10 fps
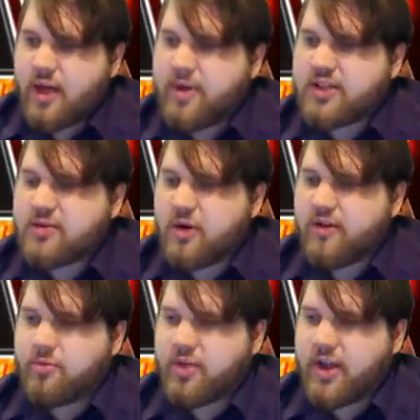I bet you
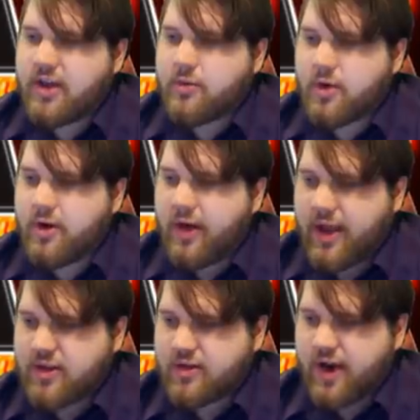don't even play any real
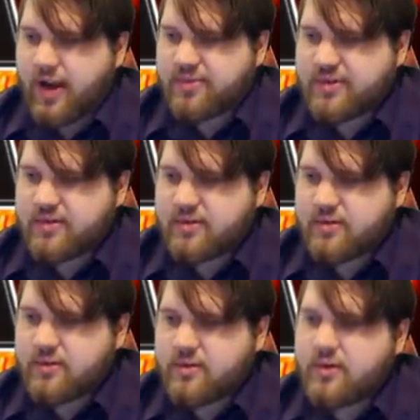hand traps.
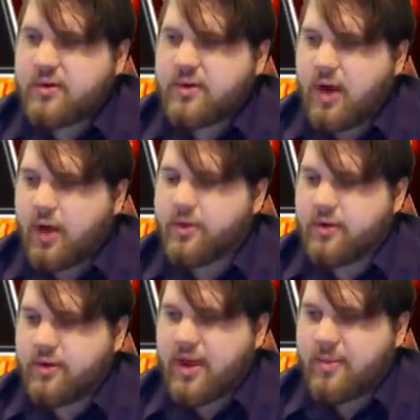
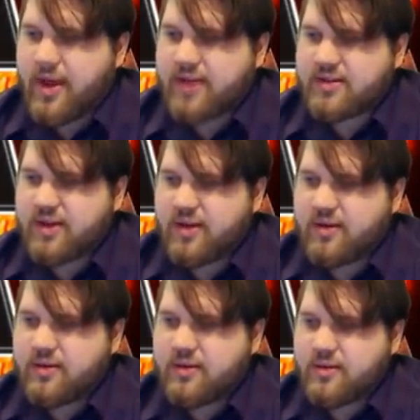Other than that
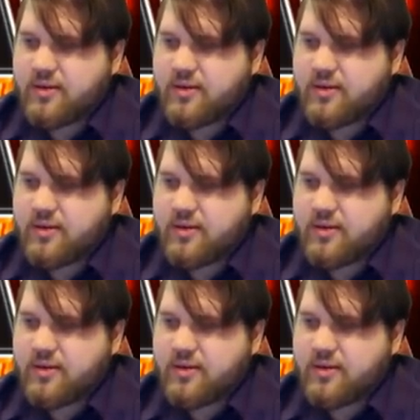Maxi.